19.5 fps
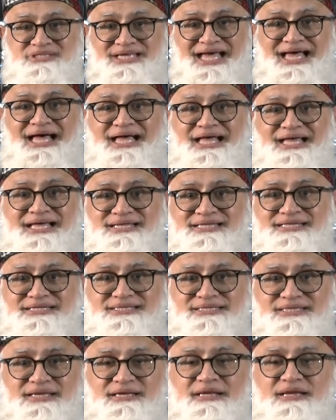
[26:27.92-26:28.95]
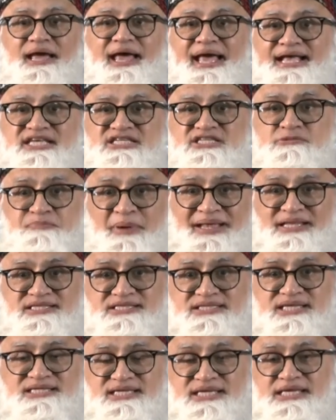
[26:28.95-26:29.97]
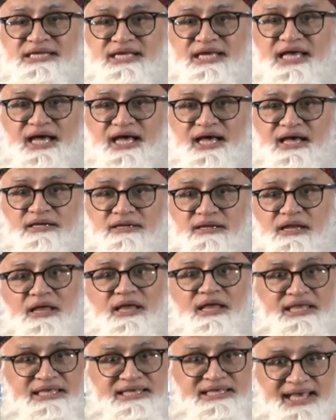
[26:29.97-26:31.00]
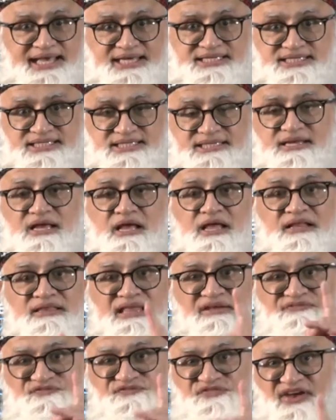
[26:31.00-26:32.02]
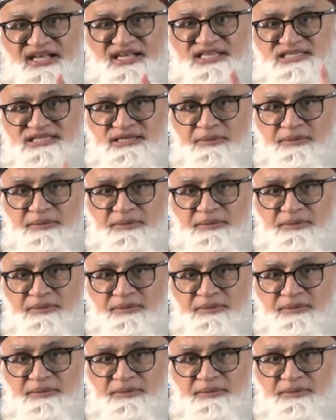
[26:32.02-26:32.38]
earned, expenses incurred. Yes, the fixed